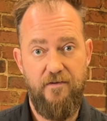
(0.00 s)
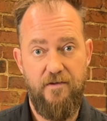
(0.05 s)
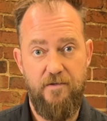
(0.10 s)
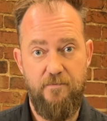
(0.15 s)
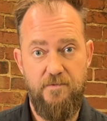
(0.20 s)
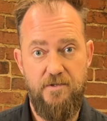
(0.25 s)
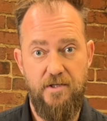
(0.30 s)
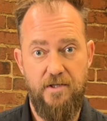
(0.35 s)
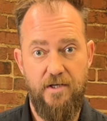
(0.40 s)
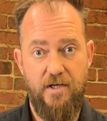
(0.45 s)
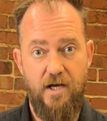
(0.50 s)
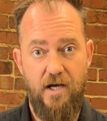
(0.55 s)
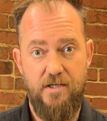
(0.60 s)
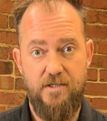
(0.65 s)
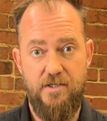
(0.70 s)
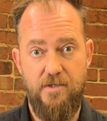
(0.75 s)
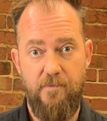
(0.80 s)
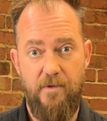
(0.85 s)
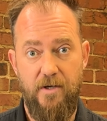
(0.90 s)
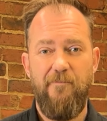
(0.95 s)
them to the
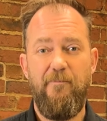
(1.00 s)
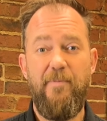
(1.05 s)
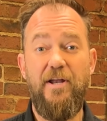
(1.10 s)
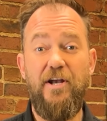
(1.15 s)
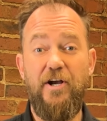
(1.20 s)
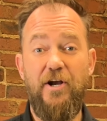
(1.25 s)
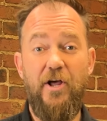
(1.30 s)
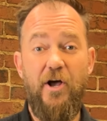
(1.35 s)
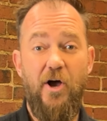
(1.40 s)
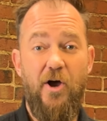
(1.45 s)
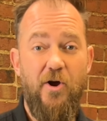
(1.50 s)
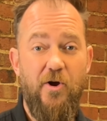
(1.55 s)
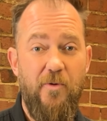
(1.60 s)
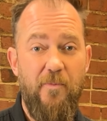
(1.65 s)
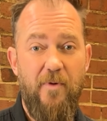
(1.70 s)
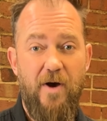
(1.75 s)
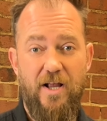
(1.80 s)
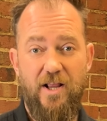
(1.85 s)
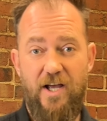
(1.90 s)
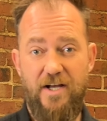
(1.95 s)
customer. But at
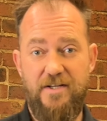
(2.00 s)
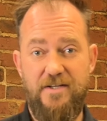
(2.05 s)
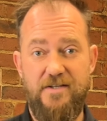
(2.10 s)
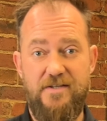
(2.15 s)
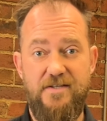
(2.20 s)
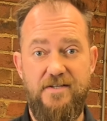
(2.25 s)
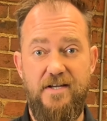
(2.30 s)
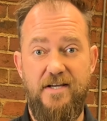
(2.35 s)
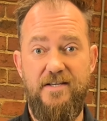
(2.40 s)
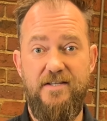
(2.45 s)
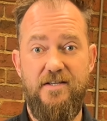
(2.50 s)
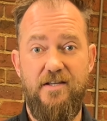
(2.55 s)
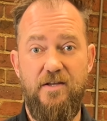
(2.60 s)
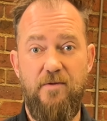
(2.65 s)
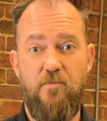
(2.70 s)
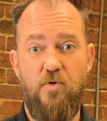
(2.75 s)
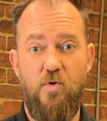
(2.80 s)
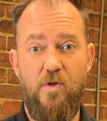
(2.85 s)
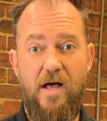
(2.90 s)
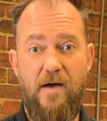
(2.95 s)
home, I like to season
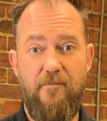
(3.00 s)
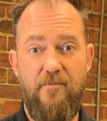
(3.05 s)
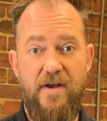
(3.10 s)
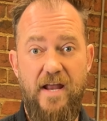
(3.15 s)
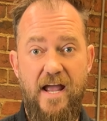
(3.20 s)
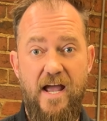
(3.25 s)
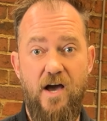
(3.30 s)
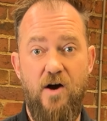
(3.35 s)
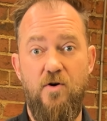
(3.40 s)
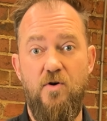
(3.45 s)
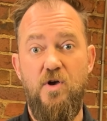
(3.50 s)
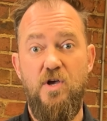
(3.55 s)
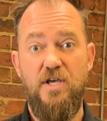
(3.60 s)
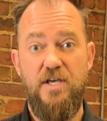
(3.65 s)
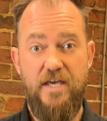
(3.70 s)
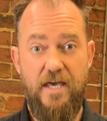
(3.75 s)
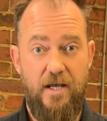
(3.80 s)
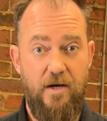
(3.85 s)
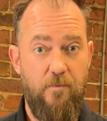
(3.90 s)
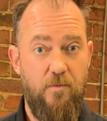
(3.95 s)
them all up now,
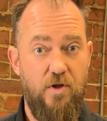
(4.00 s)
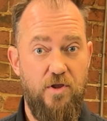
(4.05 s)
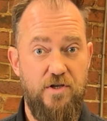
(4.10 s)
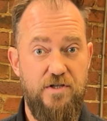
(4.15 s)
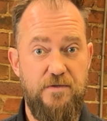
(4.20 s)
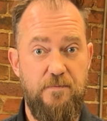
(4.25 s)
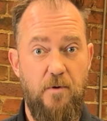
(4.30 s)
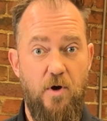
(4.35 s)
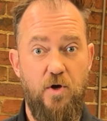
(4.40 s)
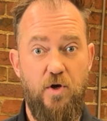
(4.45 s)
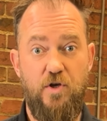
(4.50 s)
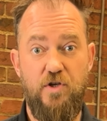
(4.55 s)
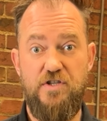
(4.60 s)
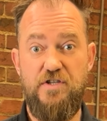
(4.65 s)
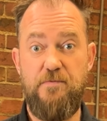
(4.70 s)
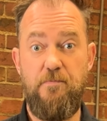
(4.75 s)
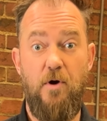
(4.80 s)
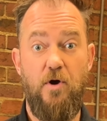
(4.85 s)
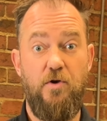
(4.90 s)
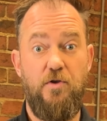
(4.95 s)
get them on the smoker,
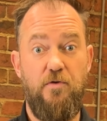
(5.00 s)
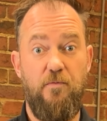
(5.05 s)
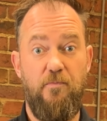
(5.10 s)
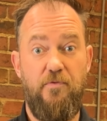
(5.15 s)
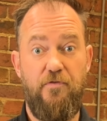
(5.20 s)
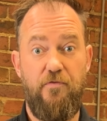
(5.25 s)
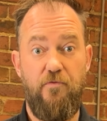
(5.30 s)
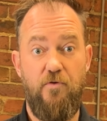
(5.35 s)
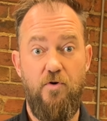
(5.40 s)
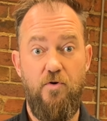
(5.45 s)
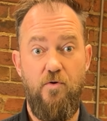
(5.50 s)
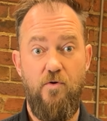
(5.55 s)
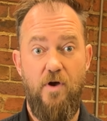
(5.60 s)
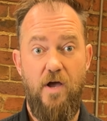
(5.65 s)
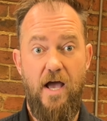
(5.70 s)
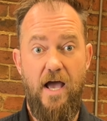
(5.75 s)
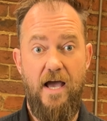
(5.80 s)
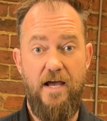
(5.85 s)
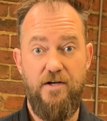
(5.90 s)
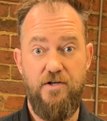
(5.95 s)
smoke them through,
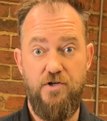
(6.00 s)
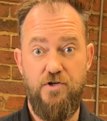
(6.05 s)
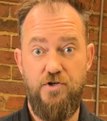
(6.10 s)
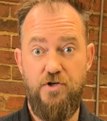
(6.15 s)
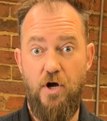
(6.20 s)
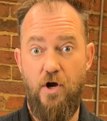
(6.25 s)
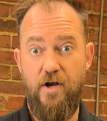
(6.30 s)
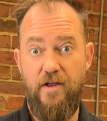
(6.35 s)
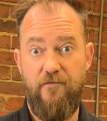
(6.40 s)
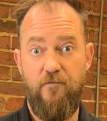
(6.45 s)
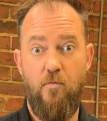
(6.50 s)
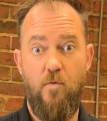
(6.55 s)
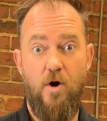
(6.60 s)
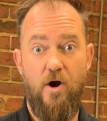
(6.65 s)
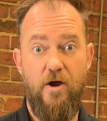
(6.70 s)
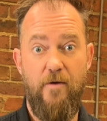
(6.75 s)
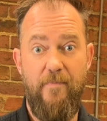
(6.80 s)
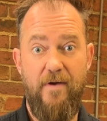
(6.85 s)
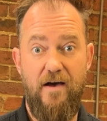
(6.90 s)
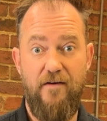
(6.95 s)
and don't even
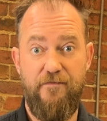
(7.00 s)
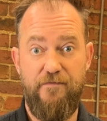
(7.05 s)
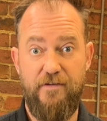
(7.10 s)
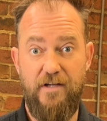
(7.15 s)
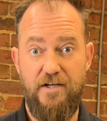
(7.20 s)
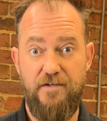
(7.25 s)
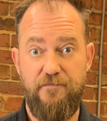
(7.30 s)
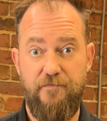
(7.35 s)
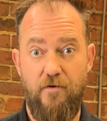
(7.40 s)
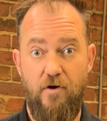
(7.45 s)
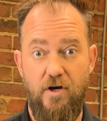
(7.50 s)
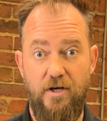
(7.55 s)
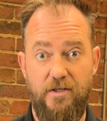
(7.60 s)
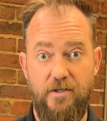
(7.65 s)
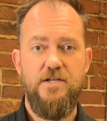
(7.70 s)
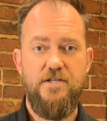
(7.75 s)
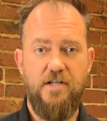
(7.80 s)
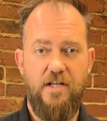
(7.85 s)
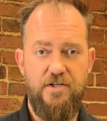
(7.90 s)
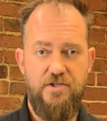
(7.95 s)
worry about flash frying
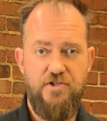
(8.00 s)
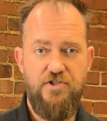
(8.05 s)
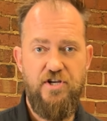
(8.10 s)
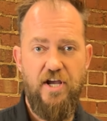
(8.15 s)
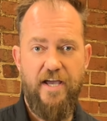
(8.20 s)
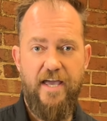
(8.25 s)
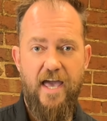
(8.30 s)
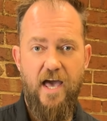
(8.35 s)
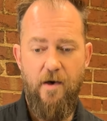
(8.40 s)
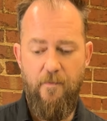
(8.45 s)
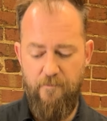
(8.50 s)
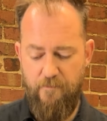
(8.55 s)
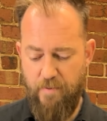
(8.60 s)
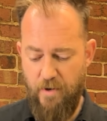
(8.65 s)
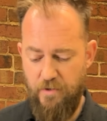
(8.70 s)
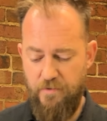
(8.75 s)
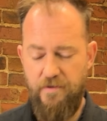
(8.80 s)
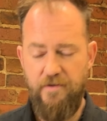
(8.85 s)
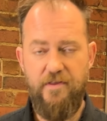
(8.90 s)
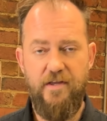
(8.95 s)
them. So let's check out
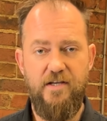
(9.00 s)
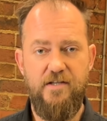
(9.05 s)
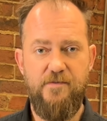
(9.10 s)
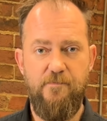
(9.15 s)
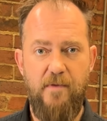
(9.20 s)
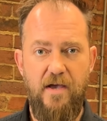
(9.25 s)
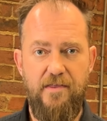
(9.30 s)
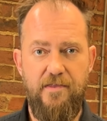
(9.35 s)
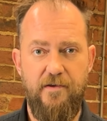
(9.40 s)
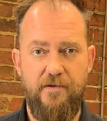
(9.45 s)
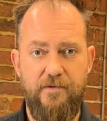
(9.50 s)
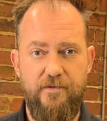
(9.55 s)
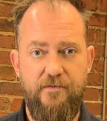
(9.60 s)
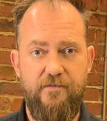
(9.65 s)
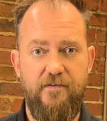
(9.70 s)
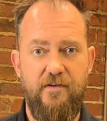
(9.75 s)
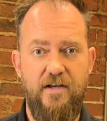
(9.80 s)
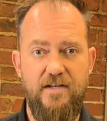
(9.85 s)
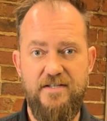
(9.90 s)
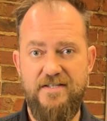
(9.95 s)
both of these
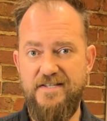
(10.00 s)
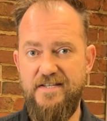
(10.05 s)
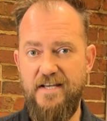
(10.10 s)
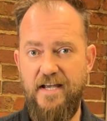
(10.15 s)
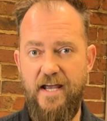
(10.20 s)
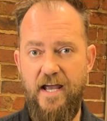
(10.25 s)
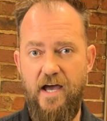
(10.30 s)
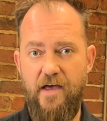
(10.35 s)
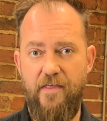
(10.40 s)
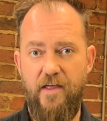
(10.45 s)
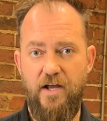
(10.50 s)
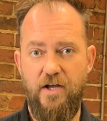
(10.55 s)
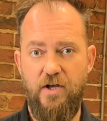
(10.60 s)
methods and see how they